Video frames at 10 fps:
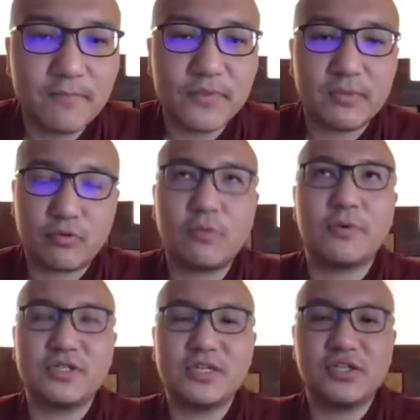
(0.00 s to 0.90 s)
proper
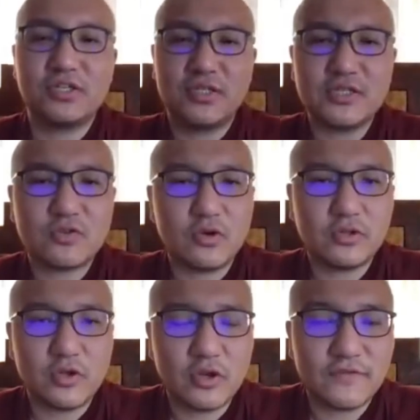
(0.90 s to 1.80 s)
diligence. Let's call
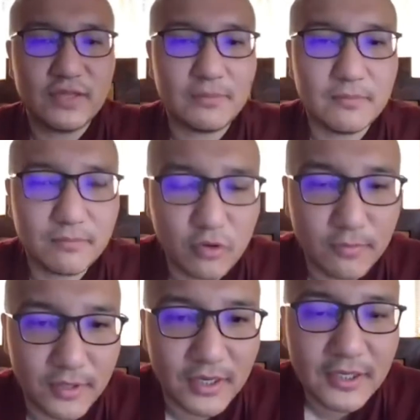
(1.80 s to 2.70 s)
all of them
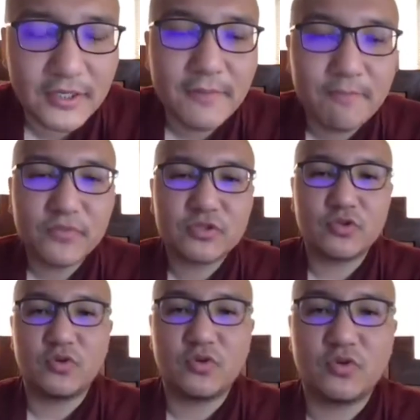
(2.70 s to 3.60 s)
proper.
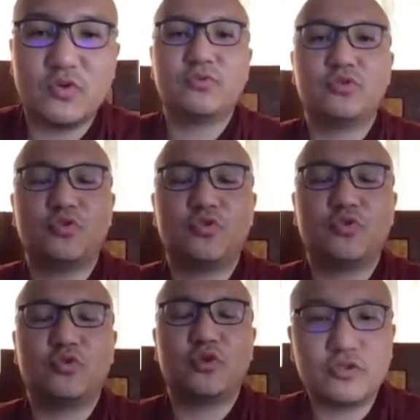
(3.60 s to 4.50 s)
So you have to
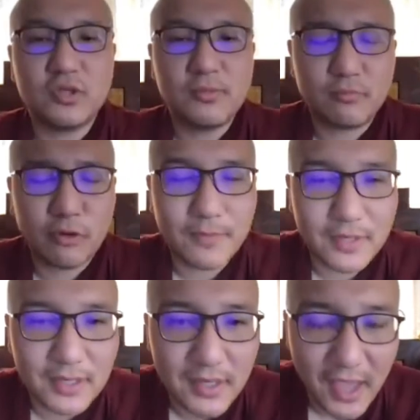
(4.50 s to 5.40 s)
put
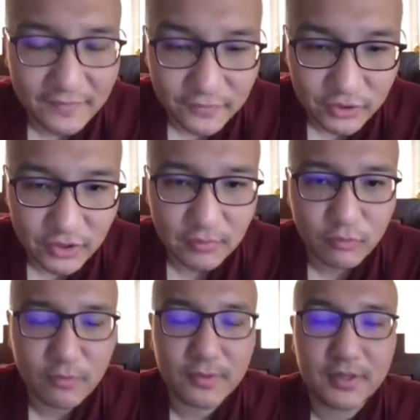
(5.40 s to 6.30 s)
proper effort or
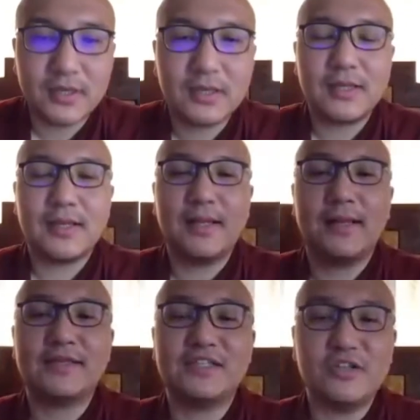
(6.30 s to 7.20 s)
proper
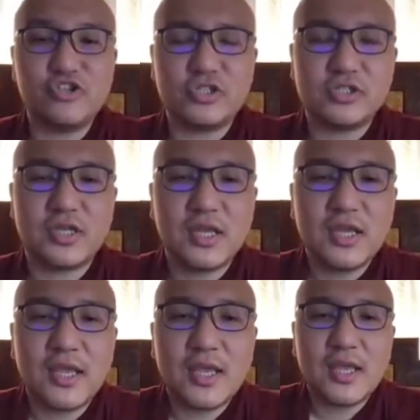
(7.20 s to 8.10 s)
diligence.
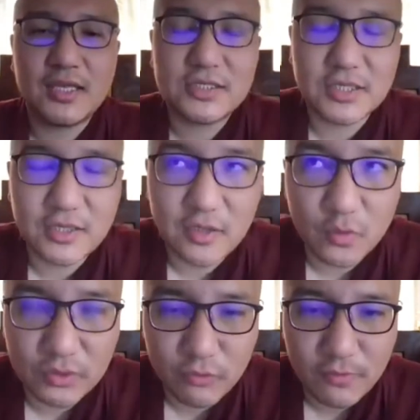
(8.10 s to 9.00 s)
And
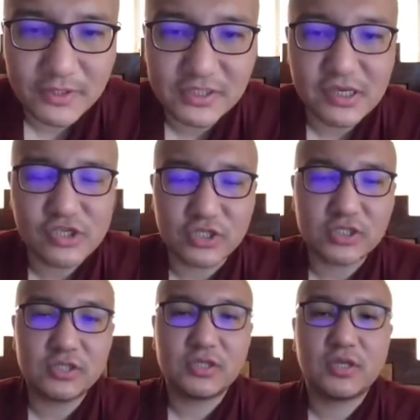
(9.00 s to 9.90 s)
with proper
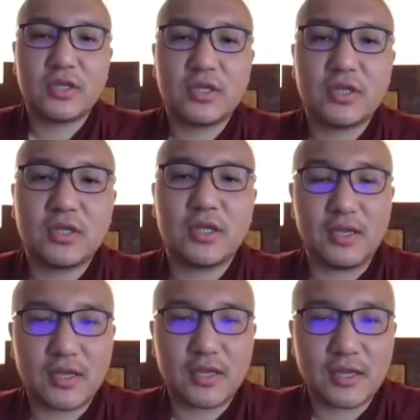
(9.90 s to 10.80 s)
diligence
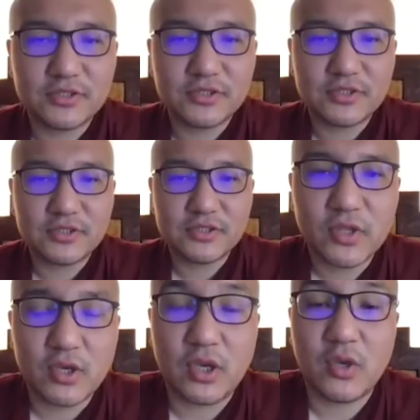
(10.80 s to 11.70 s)
comes
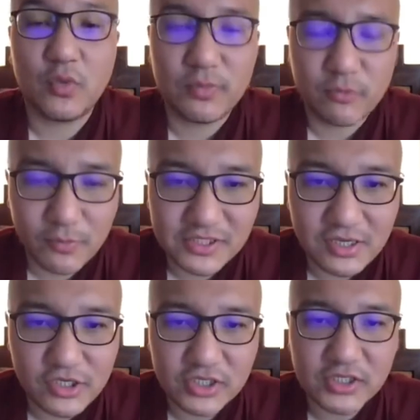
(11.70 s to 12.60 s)
With proper
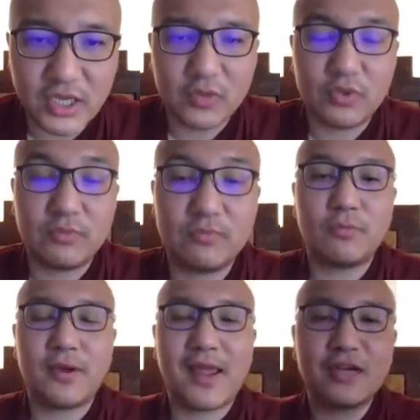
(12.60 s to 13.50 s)
diligence and with
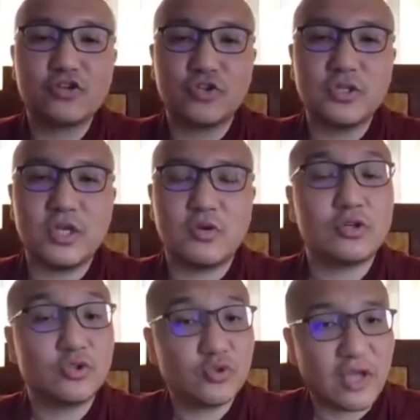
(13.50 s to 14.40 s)
proper action, in
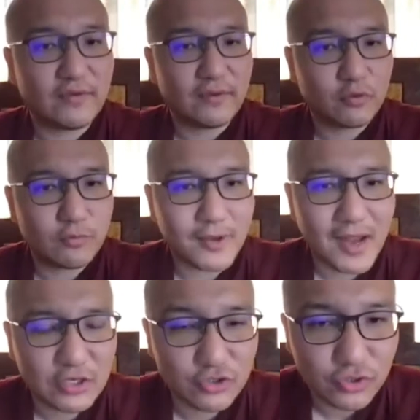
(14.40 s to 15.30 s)
order to have a proper
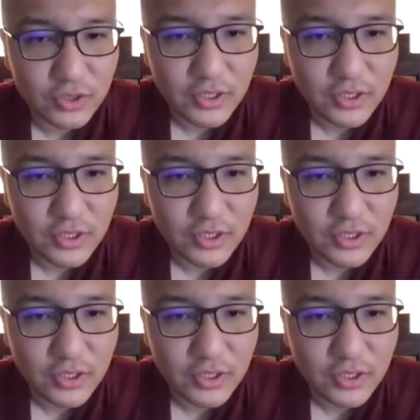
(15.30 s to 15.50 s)
action,